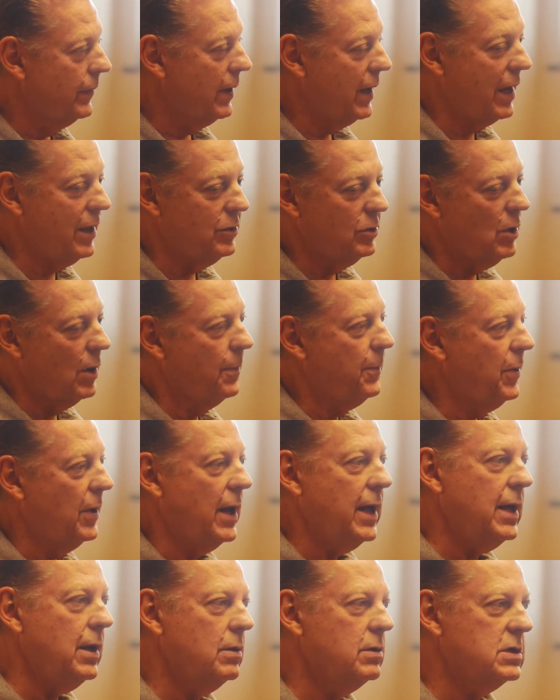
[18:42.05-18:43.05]
and their
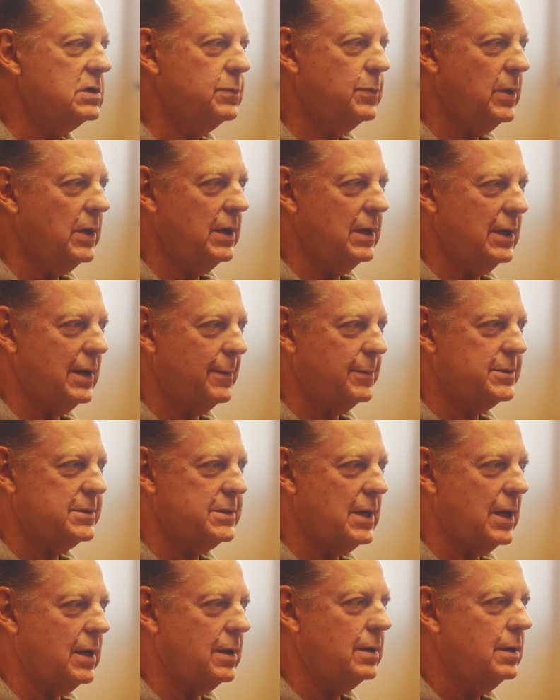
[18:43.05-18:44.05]
players being
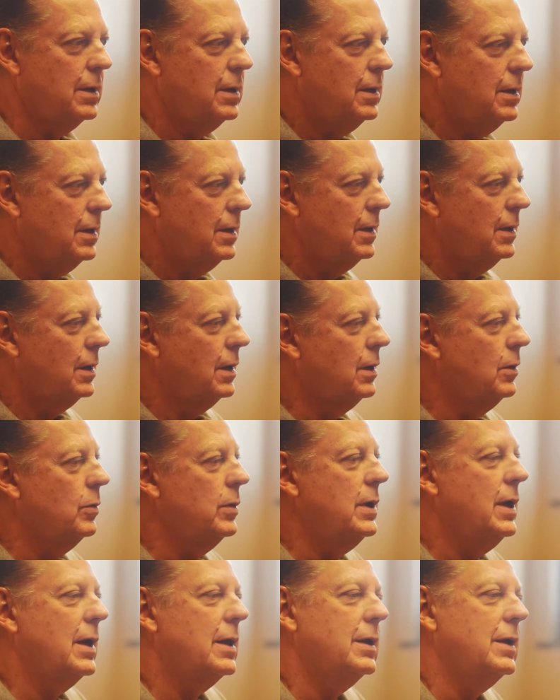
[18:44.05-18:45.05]
upset. Oh,
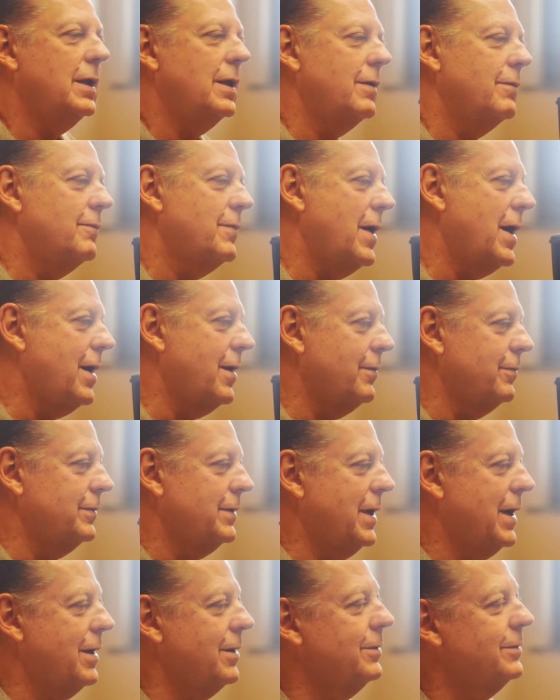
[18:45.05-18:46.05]
we got to get involved
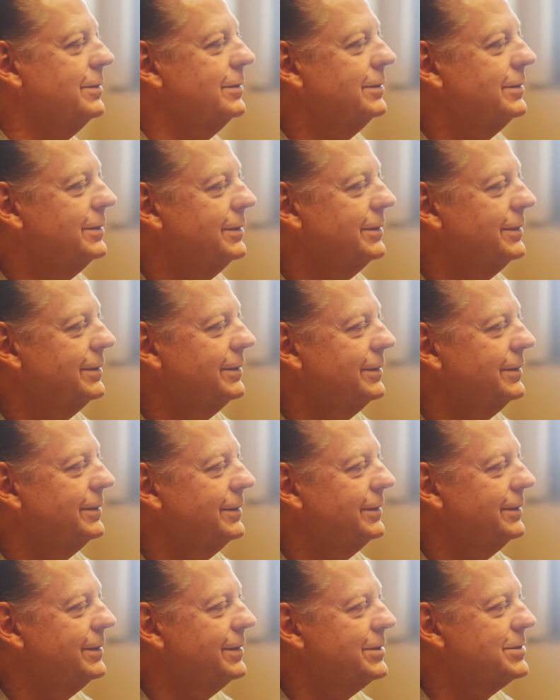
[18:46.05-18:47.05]
now.
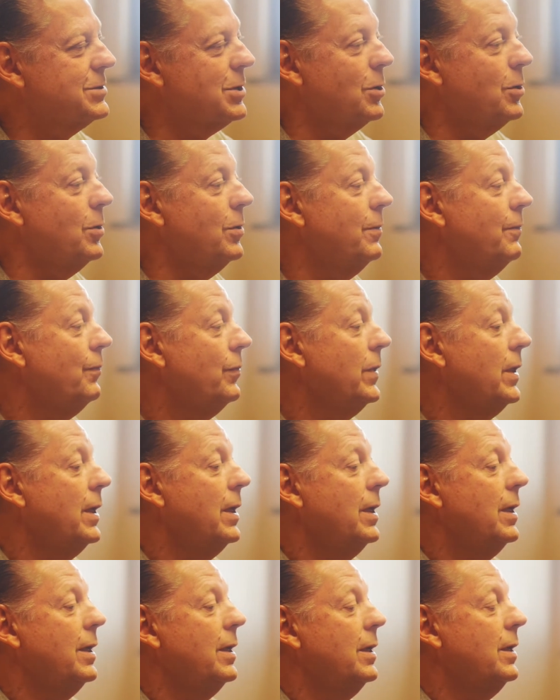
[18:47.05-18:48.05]
So
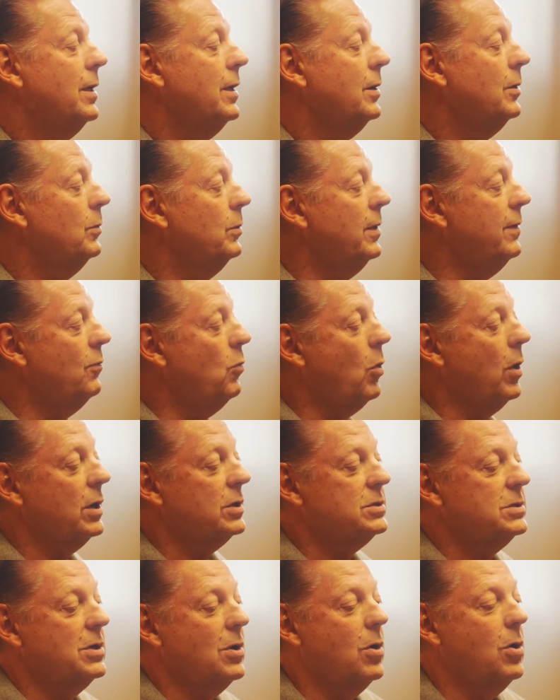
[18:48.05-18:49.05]
we've
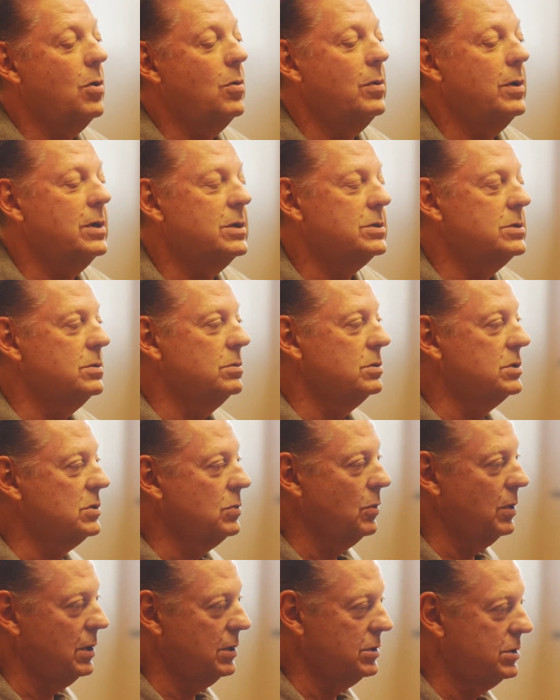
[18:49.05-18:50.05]
watched the whole issue
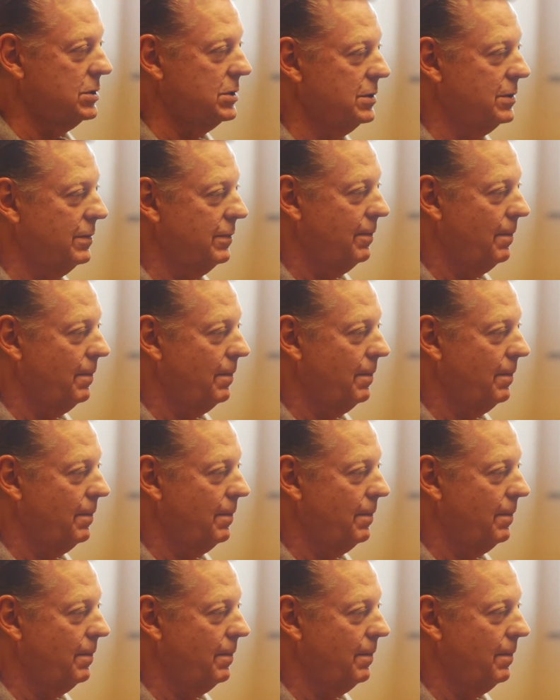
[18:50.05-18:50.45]
switch.